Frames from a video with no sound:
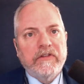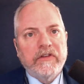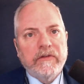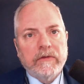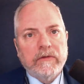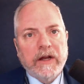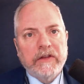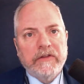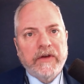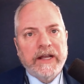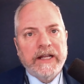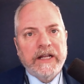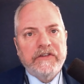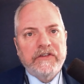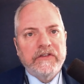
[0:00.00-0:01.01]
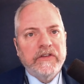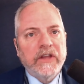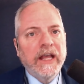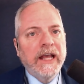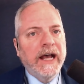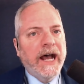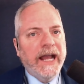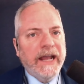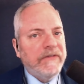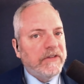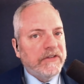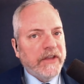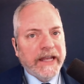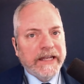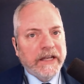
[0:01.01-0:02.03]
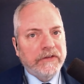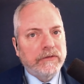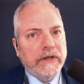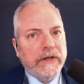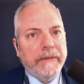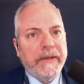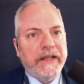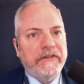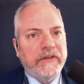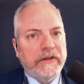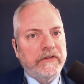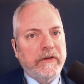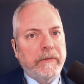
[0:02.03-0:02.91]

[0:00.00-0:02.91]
civil rights violations, I have to say it doesn't really make sense